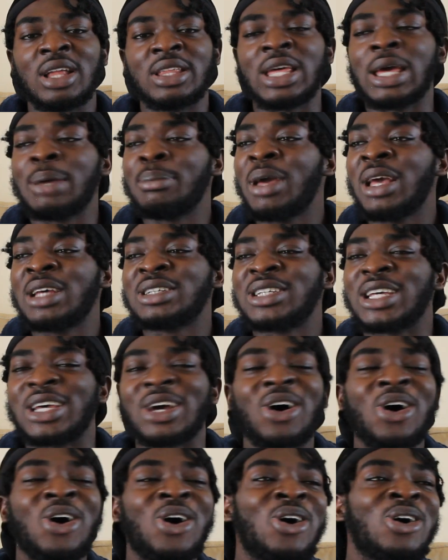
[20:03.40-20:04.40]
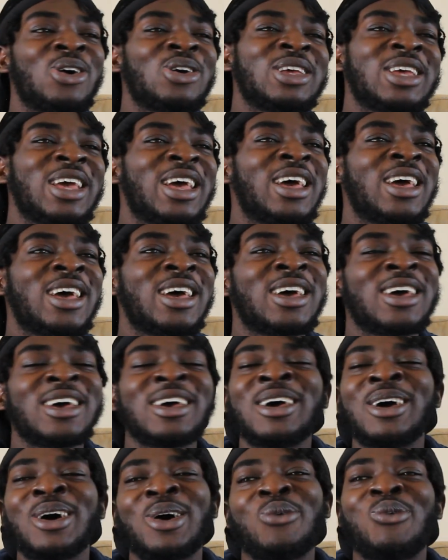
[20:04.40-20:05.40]
they may say, oh yeah,
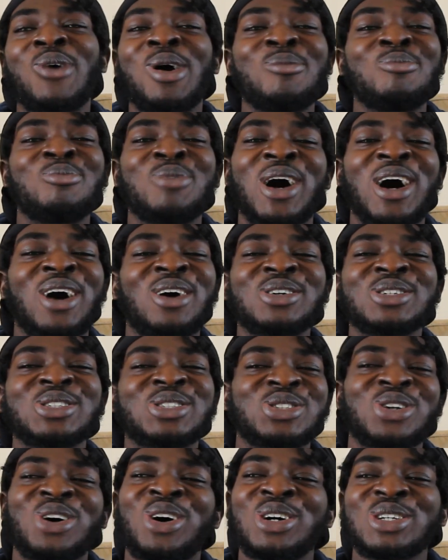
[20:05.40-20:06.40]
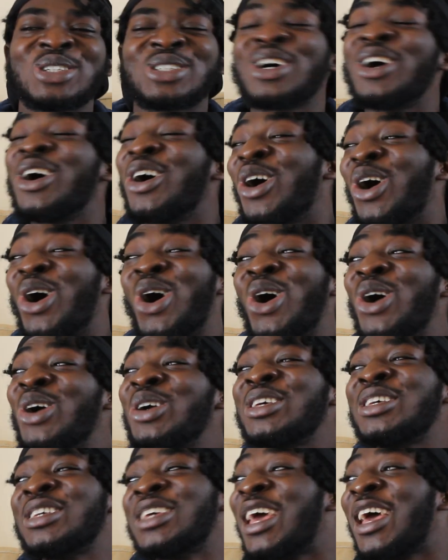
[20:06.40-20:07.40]
£1 shots,
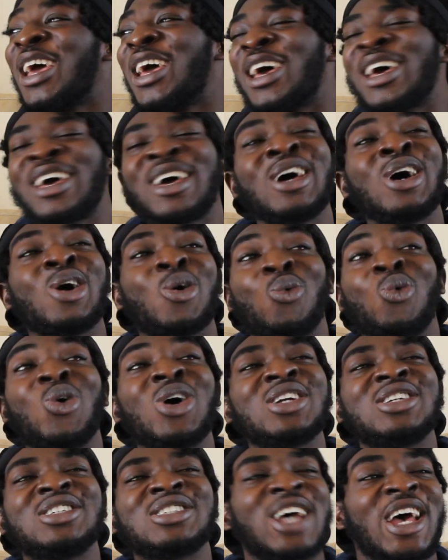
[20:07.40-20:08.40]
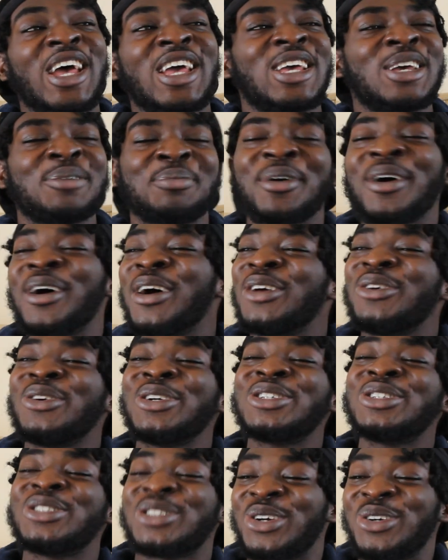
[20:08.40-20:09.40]
oh yeah, we're cheap, you're
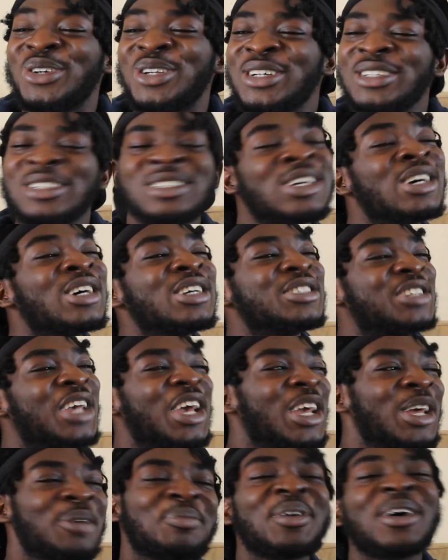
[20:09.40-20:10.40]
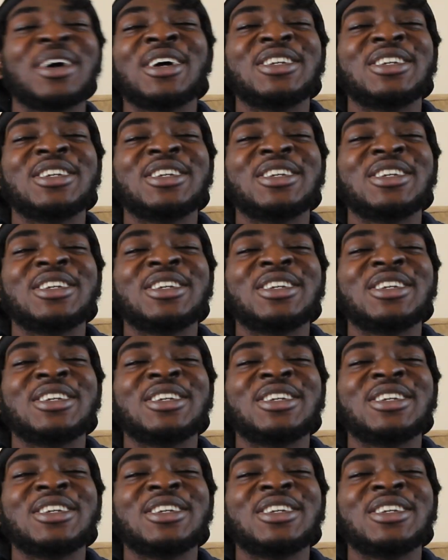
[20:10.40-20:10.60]
students, cheap.